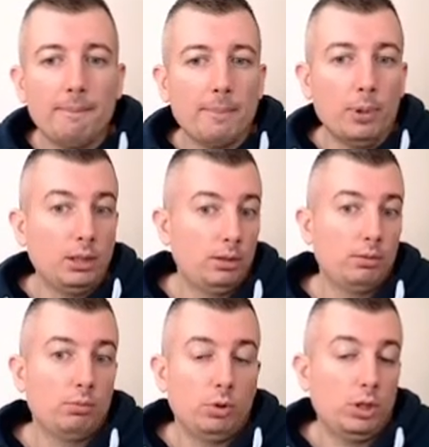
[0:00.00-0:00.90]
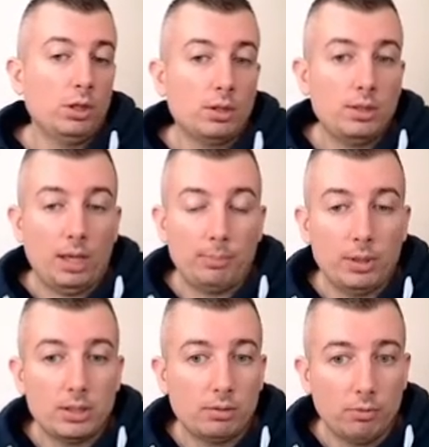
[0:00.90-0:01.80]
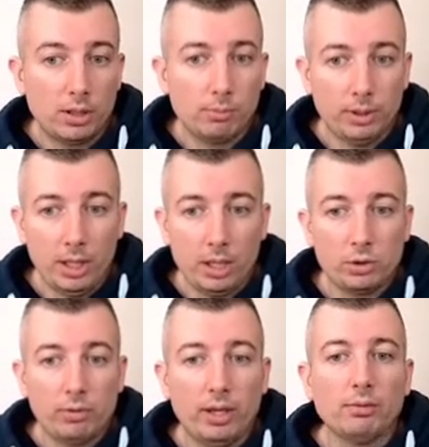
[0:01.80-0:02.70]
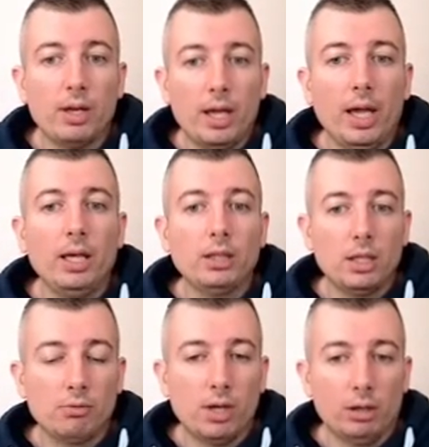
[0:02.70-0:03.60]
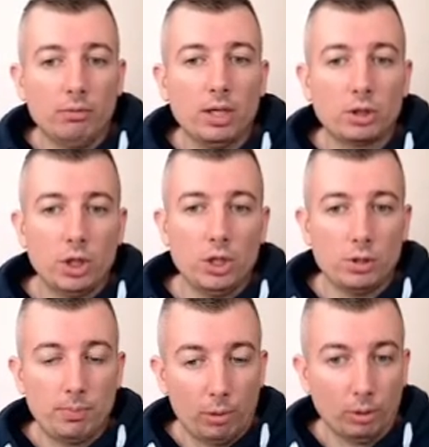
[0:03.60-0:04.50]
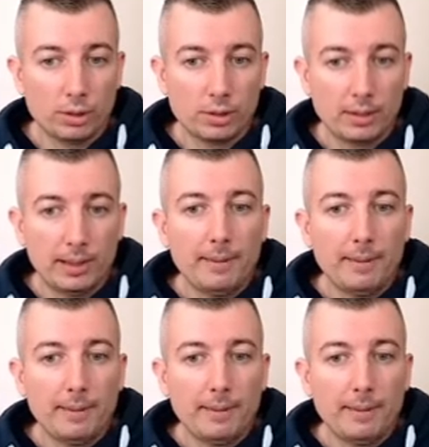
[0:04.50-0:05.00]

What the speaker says: But he didn't stop us. We can play h5. And here we are. We exchange the pawns.